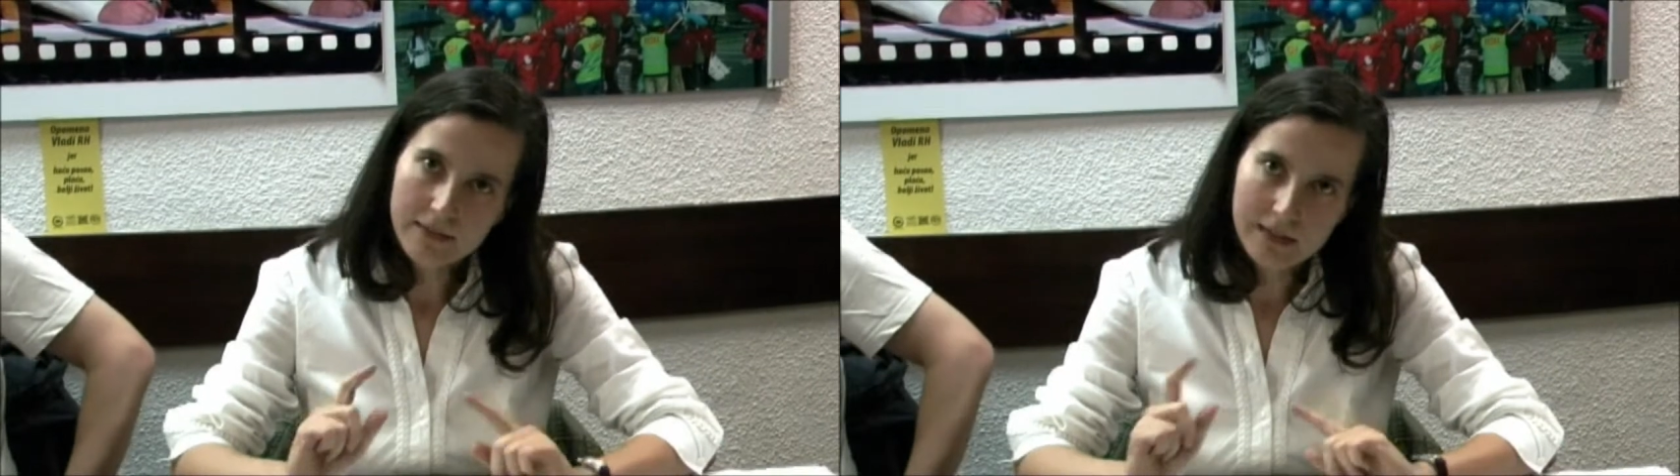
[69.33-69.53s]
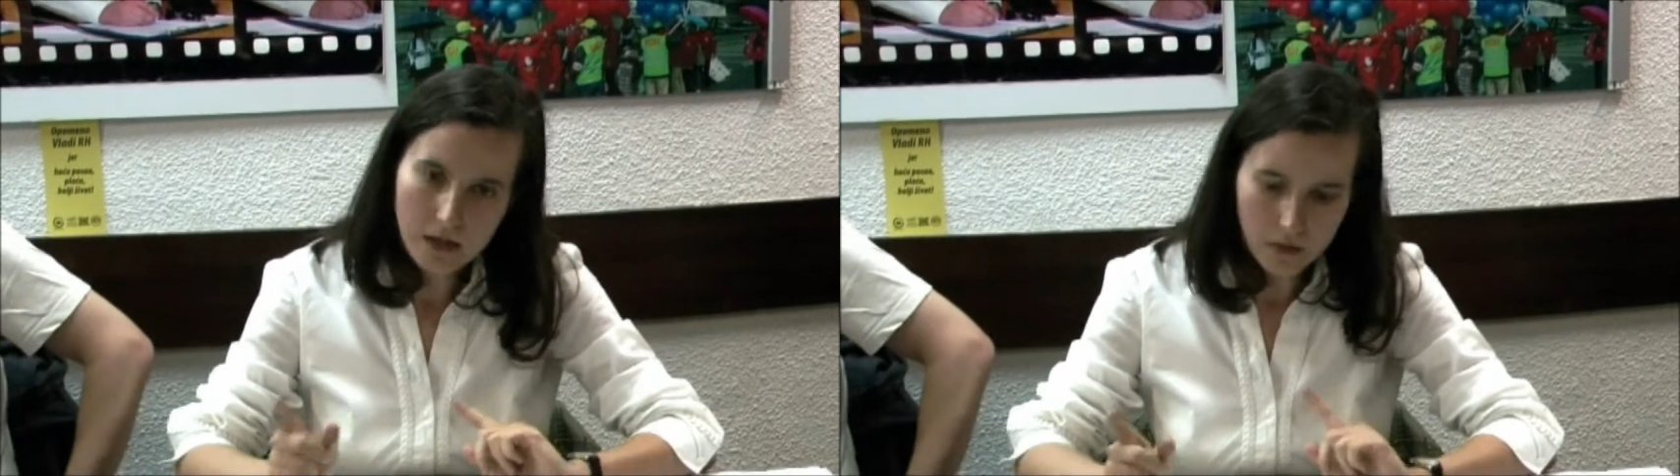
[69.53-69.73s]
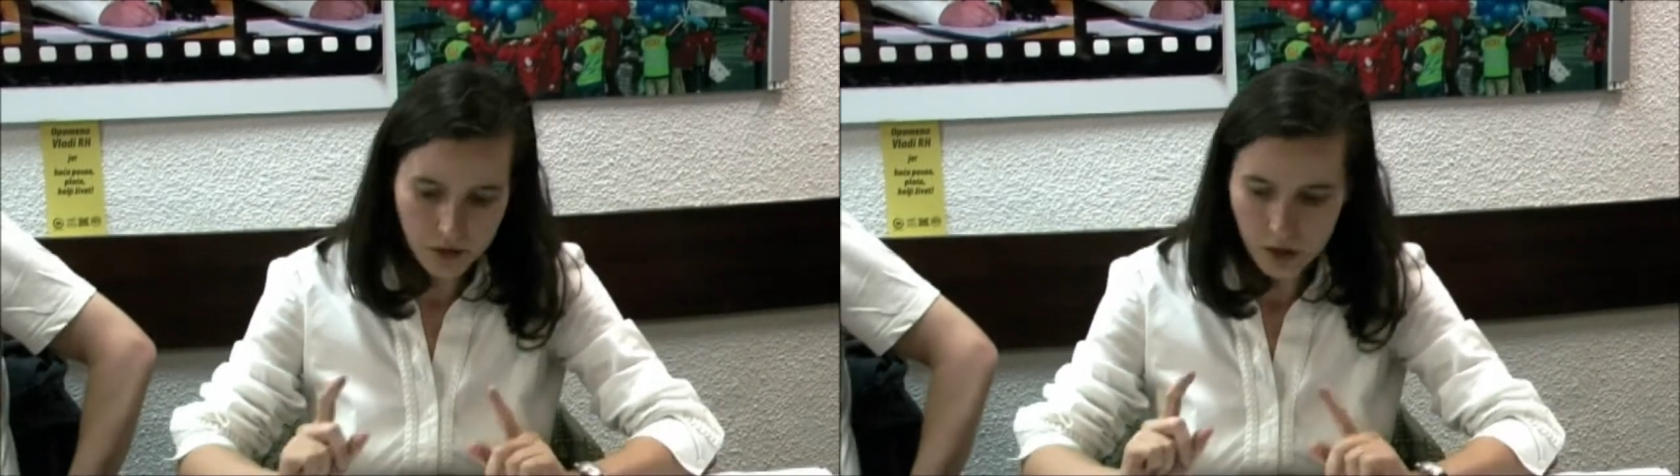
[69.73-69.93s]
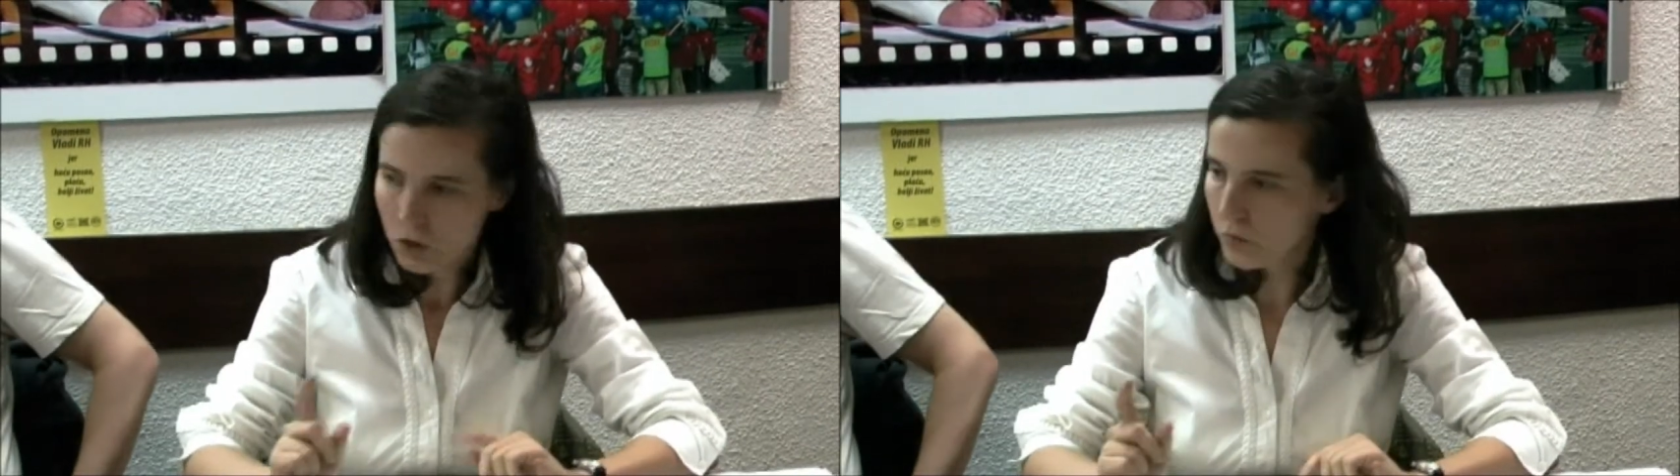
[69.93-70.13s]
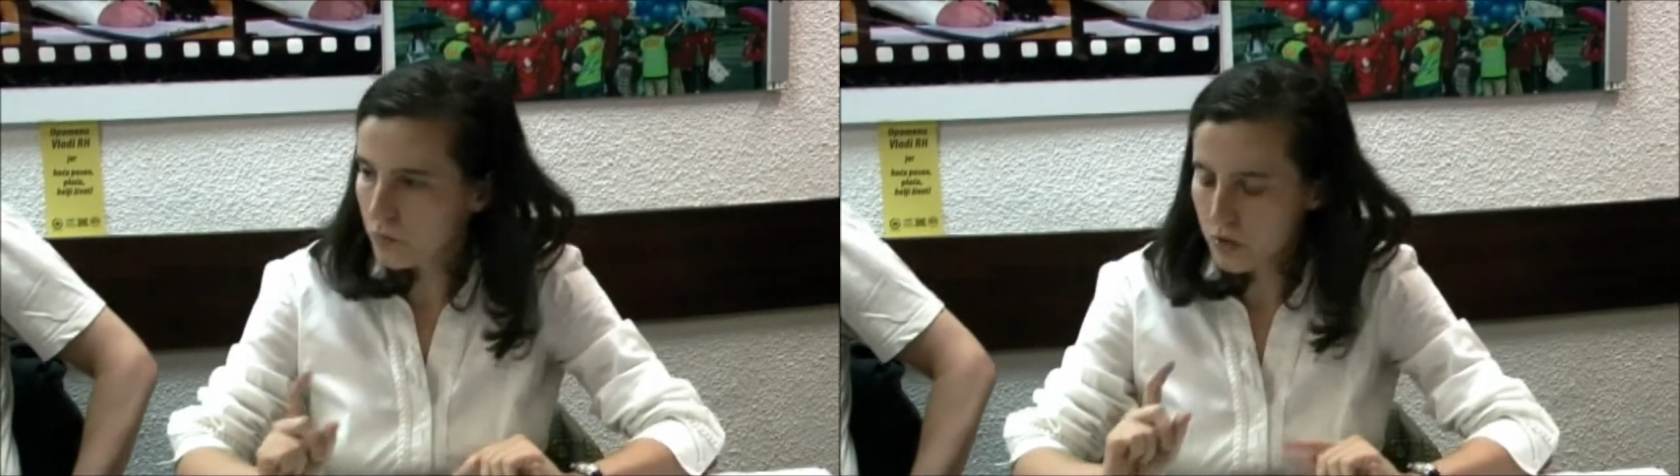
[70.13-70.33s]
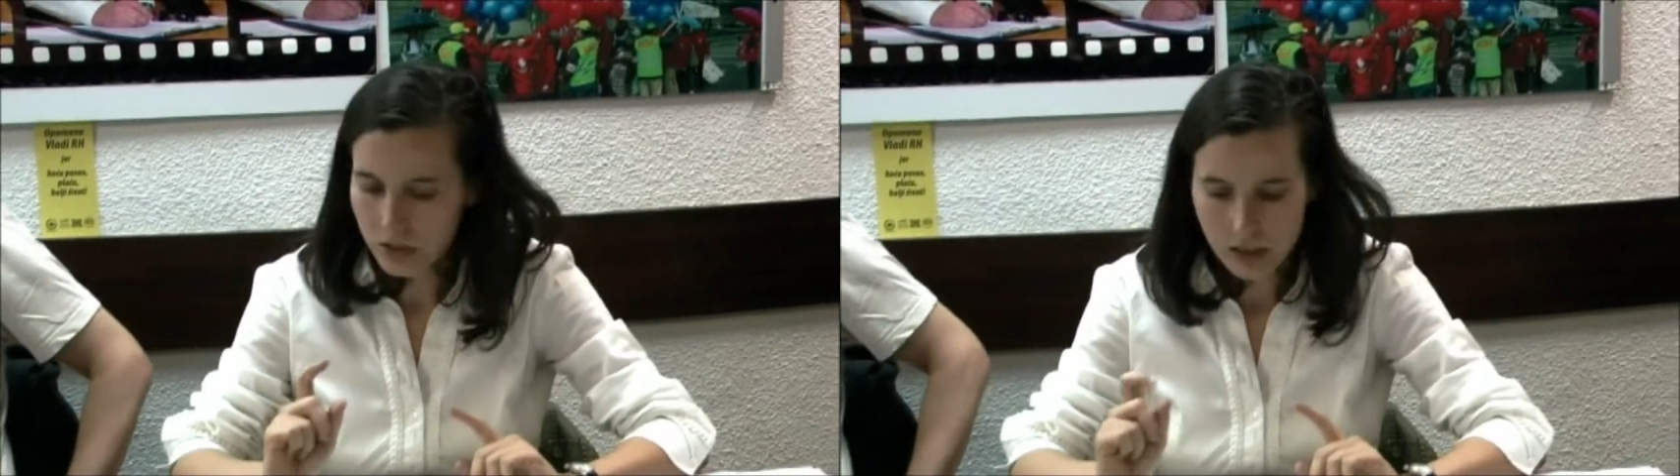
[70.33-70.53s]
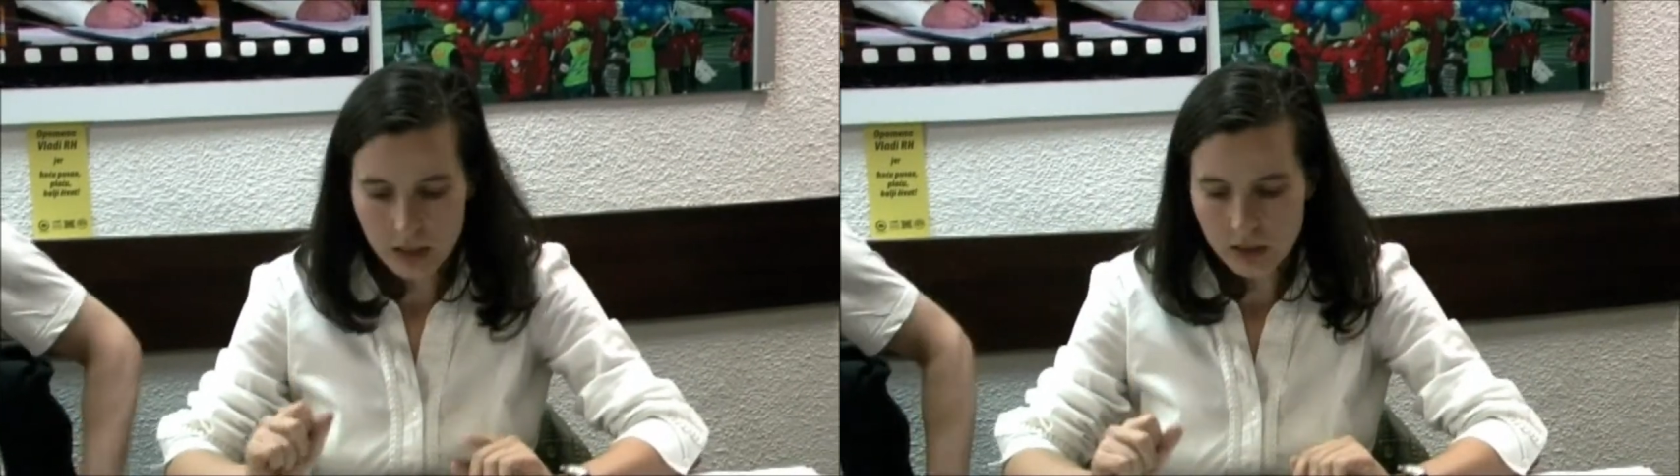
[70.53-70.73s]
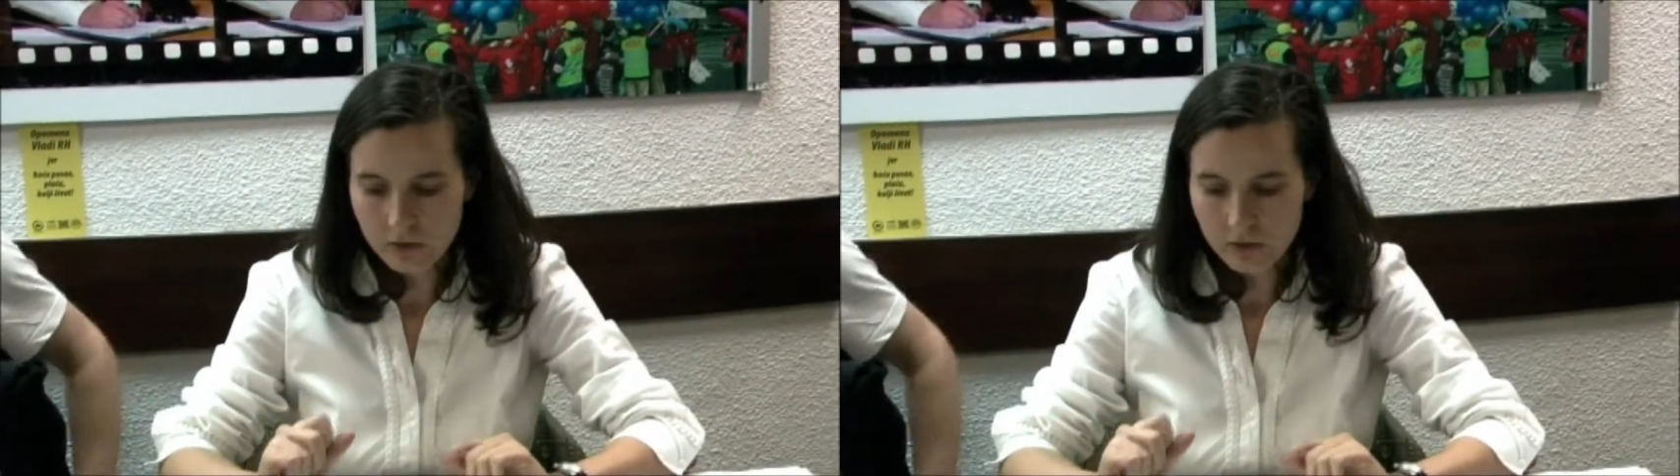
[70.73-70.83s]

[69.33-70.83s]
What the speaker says: and then I'm going to proceed